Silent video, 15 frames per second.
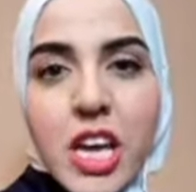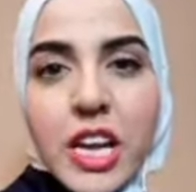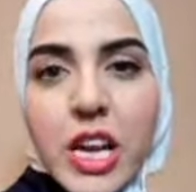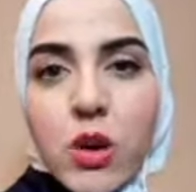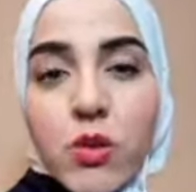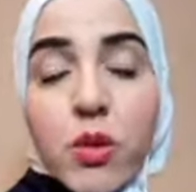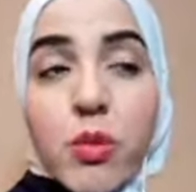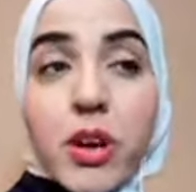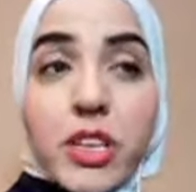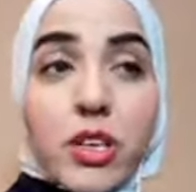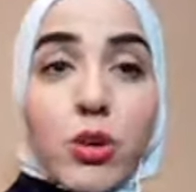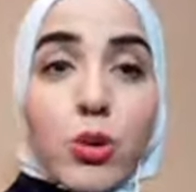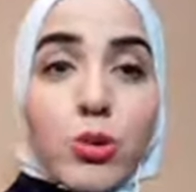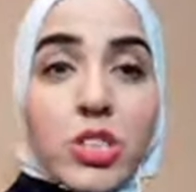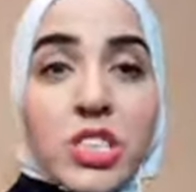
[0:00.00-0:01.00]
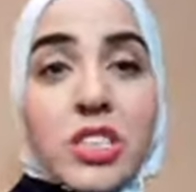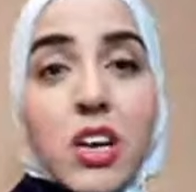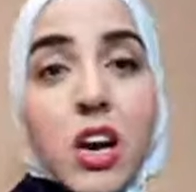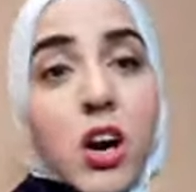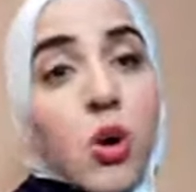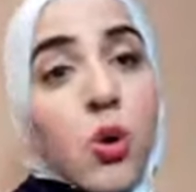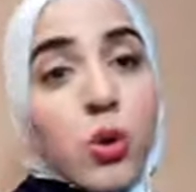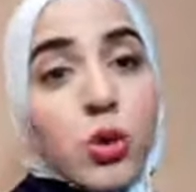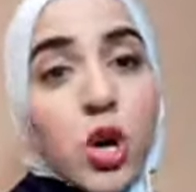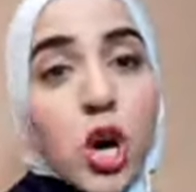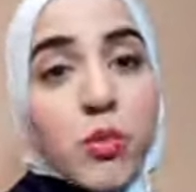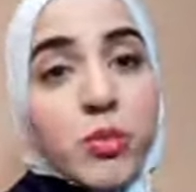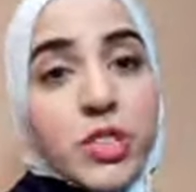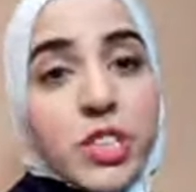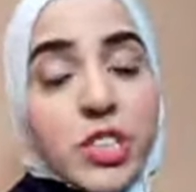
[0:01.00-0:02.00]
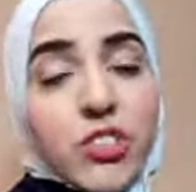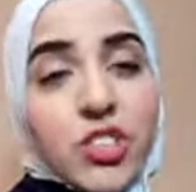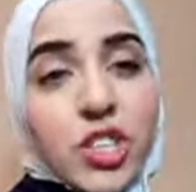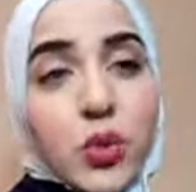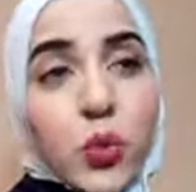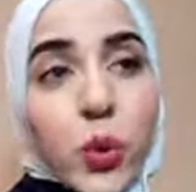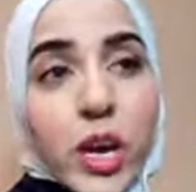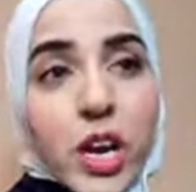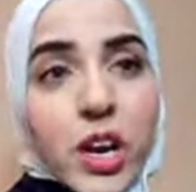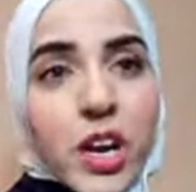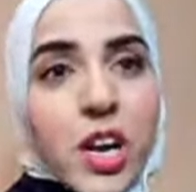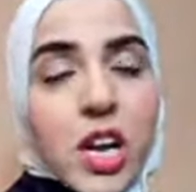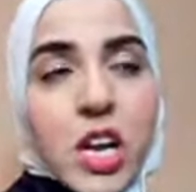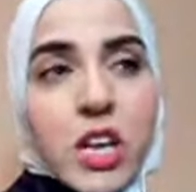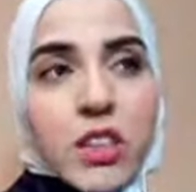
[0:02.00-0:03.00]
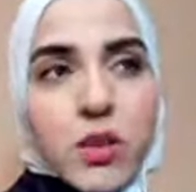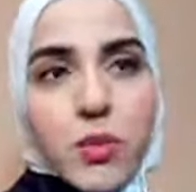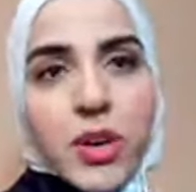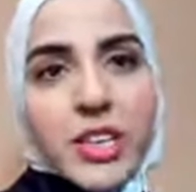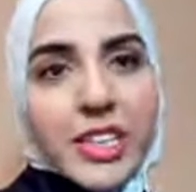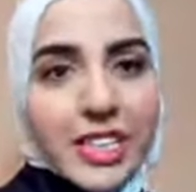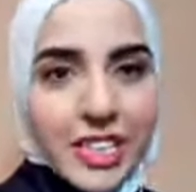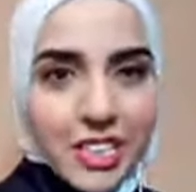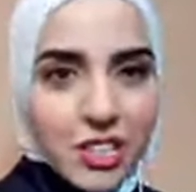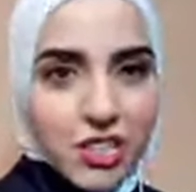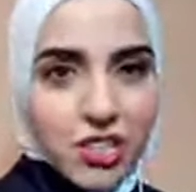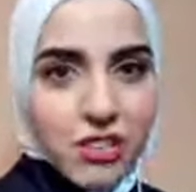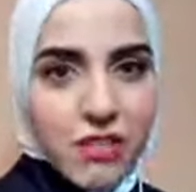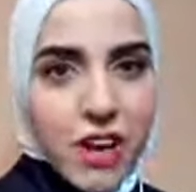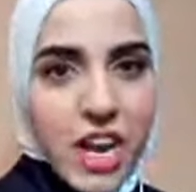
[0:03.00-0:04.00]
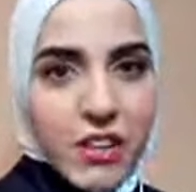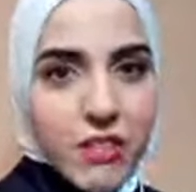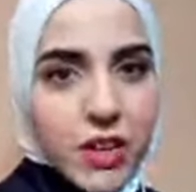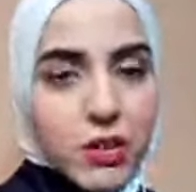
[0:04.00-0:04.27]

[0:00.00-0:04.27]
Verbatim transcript: now the body goes into a whole competition where the body needs to survive.